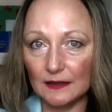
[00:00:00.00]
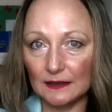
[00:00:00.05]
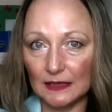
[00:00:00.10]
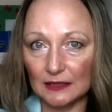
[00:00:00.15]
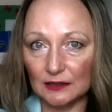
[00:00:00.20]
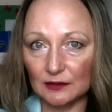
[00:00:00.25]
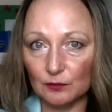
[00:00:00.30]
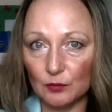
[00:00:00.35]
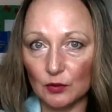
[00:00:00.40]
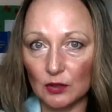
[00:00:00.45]
the
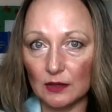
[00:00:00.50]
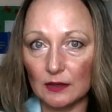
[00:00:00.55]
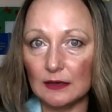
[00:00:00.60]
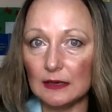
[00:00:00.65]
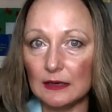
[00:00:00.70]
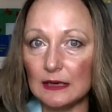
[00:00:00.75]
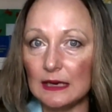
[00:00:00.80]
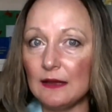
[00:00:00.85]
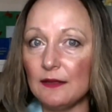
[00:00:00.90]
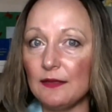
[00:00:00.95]

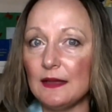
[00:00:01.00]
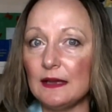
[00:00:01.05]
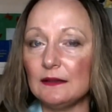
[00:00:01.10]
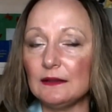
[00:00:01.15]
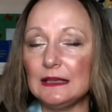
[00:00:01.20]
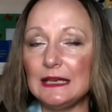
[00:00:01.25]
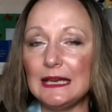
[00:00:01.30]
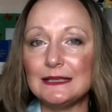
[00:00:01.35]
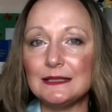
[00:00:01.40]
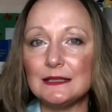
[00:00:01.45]
network and
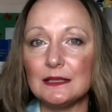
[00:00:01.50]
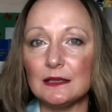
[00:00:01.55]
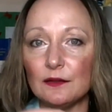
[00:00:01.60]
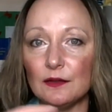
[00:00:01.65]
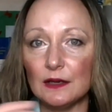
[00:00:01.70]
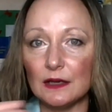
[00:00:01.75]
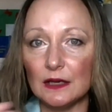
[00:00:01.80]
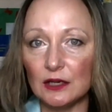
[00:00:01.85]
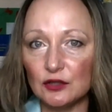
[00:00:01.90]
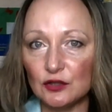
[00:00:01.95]
then getting
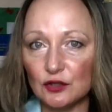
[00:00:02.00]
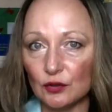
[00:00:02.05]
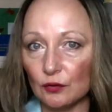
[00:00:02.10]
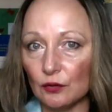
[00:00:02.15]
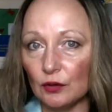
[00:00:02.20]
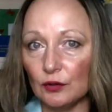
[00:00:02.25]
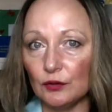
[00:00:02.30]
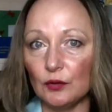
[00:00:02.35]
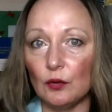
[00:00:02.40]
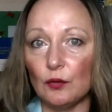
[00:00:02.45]
the
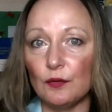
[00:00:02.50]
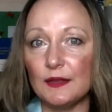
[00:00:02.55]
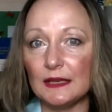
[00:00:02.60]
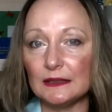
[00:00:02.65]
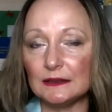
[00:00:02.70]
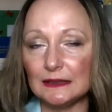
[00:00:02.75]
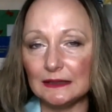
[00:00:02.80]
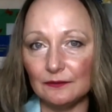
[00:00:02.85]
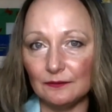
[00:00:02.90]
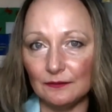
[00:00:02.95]
return on
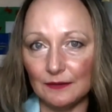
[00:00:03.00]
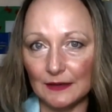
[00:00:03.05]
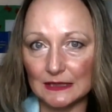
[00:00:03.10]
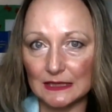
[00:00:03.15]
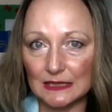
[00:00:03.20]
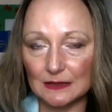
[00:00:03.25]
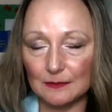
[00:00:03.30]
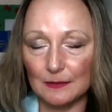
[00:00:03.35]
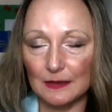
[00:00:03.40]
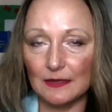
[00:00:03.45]
that
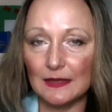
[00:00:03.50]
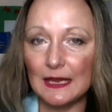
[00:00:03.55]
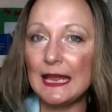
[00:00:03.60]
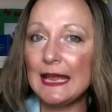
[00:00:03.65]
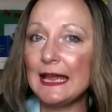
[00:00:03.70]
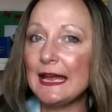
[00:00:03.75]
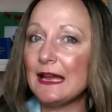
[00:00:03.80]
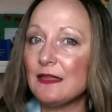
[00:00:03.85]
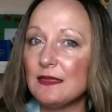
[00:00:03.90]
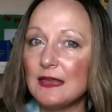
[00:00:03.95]
investment.
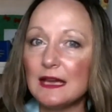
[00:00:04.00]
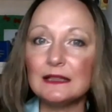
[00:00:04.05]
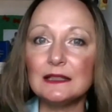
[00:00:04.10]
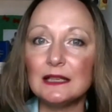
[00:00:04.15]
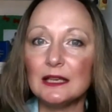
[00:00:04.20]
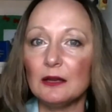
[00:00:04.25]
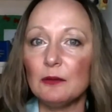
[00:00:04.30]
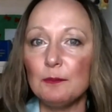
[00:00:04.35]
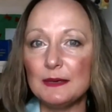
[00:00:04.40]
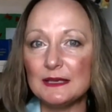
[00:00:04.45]
That
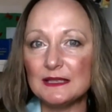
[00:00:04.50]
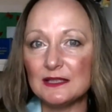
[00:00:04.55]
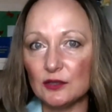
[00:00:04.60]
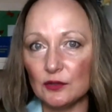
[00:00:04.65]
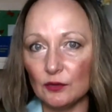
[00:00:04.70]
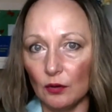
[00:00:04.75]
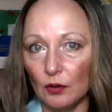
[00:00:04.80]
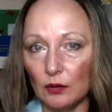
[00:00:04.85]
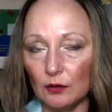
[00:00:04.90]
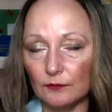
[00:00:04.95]
can be
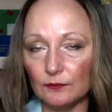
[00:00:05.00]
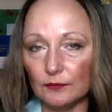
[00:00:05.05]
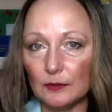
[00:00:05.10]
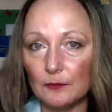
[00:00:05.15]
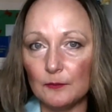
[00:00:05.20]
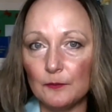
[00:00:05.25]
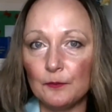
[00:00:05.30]
solved.